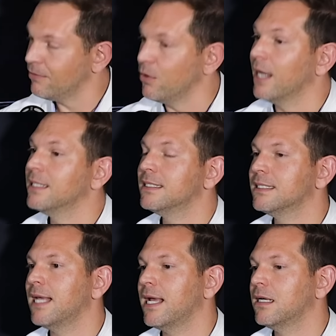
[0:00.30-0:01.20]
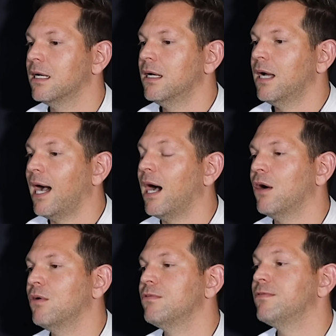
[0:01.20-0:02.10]
If you understand
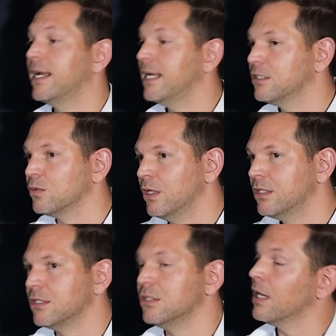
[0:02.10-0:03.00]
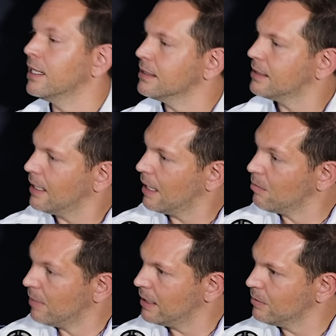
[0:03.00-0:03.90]
how finance works, you'll understand how
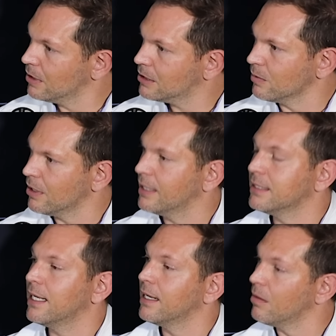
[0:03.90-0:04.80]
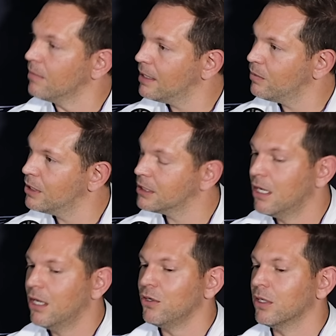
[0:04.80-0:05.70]
money works. When you understand how money works,
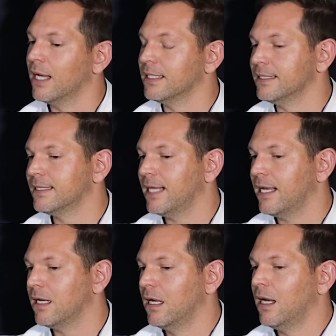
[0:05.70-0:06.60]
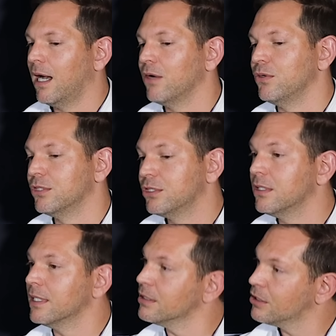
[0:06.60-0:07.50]
you'll understand how you
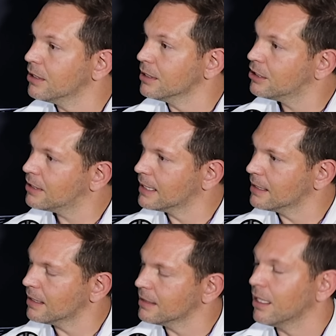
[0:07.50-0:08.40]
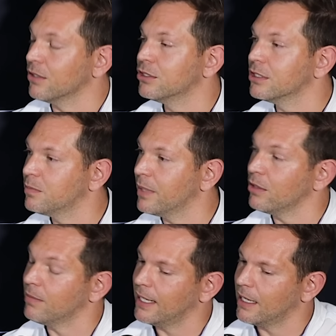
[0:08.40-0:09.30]
should and shouldn't structure things, how you should spend
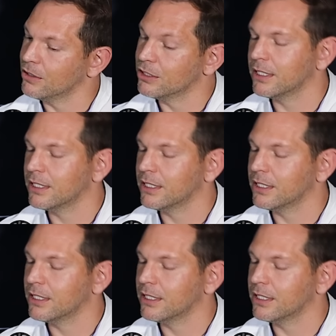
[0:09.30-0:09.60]
your money, how you